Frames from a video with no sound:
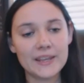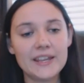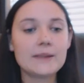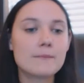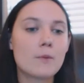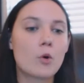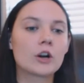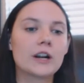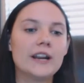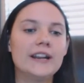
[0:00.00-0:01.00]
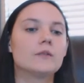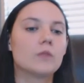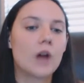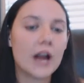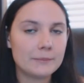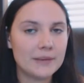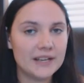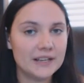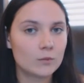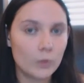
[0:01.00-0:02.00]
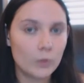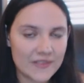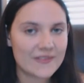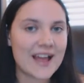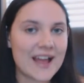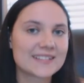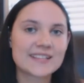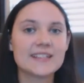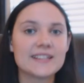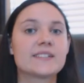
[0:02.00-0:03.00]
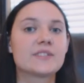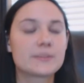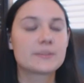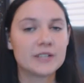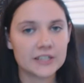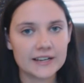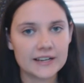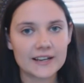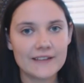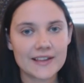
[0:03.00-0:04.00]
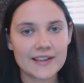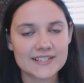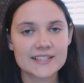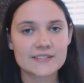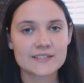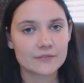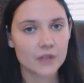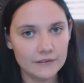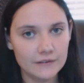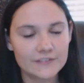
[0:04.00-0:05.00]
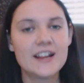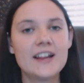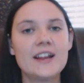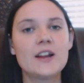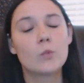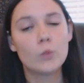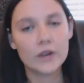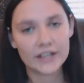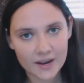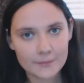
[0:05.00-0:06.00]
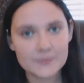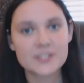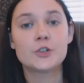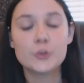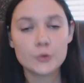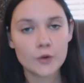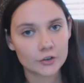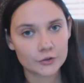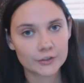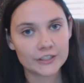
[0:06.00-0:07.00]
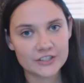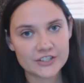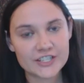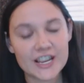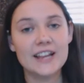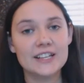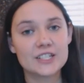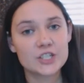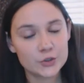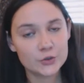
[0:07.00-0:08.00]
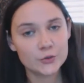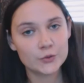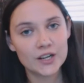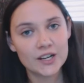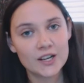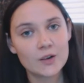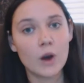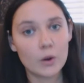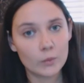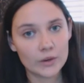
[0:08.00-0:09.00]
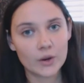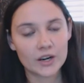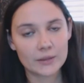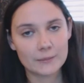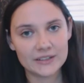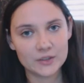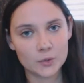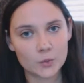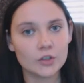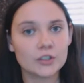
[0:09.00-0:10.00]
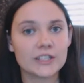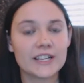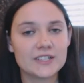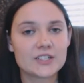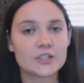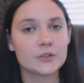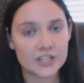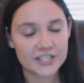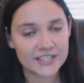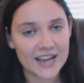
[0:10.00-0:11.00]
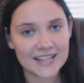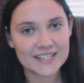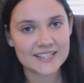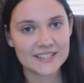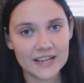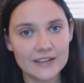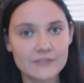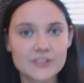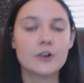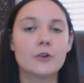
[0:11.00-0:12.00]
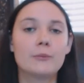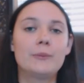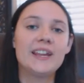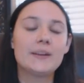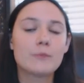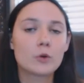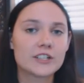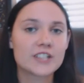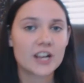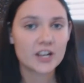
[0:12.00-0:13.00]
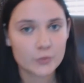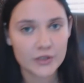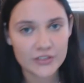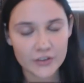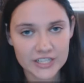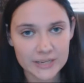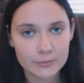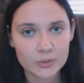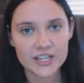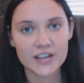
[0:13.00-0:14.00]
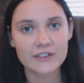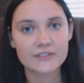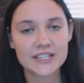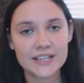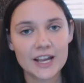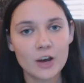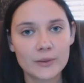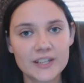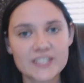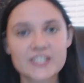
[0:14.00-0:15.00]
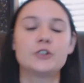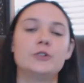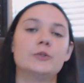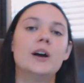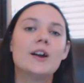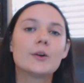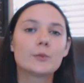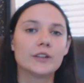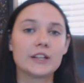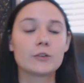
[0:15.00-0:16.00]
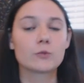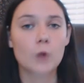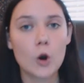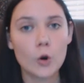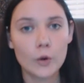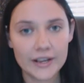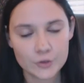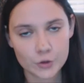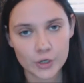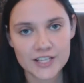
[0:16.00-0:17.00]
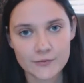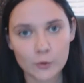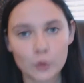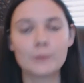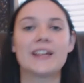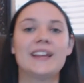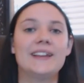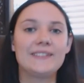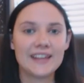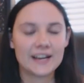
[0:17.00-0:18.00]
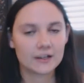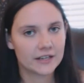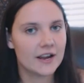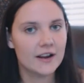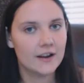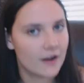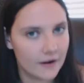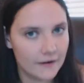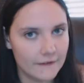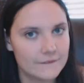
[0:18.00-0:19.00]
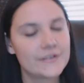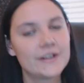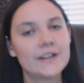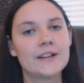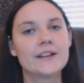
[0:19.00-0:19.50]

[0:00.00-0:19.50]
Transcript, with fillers: being more in alignment with that sense of spirit and that sense of love when it comes to our careers and to what we want to be in the world and to our status in life. So, being more in touch with our deeper selves can help us to really grow and transform in the area of